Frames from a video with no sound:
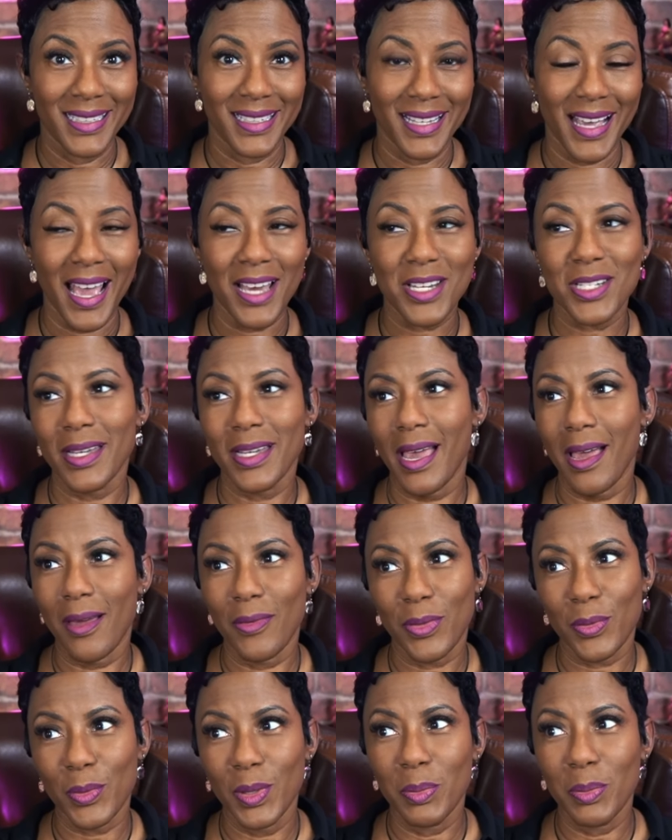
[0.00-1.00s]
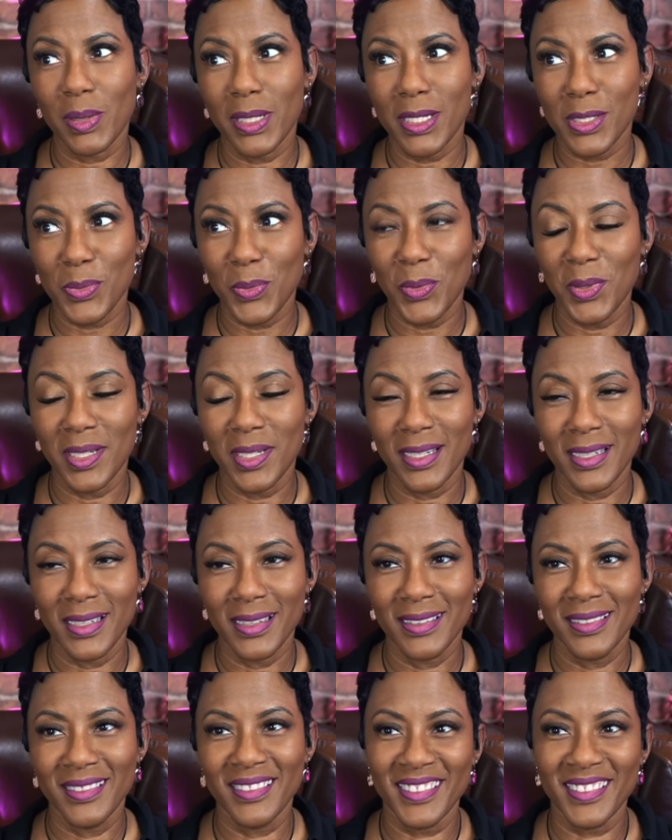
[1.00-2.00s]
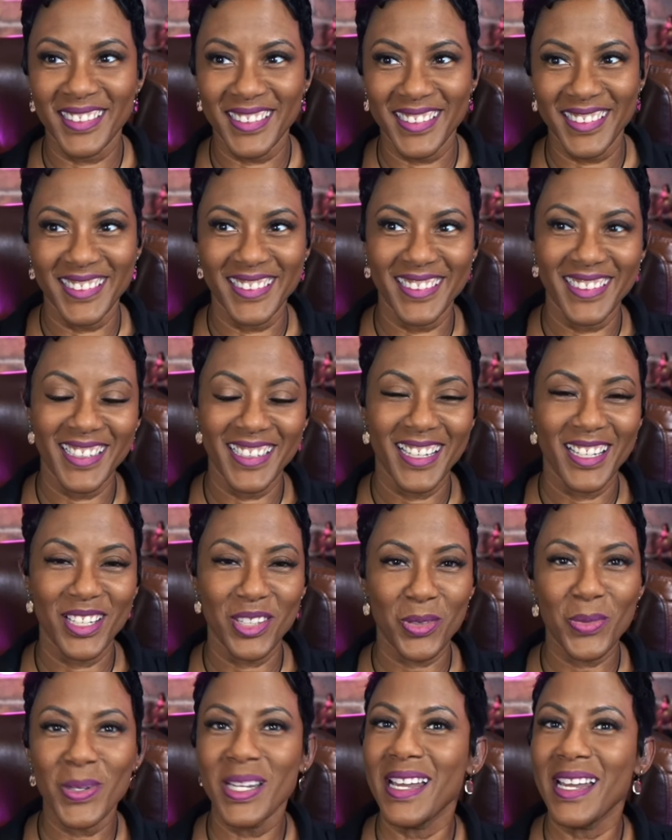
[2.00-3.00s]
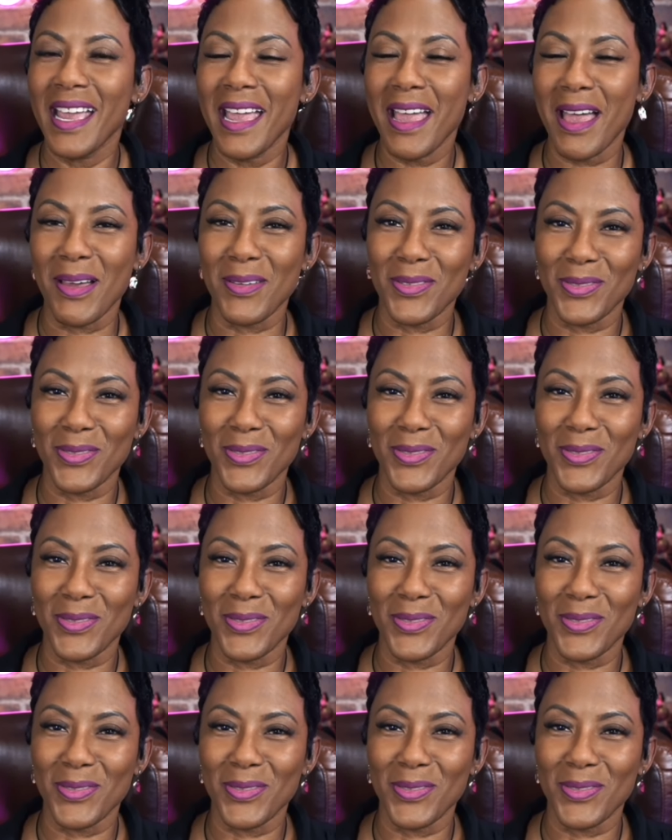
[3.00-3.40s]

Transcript: Actually, I have 3+1, 3.5,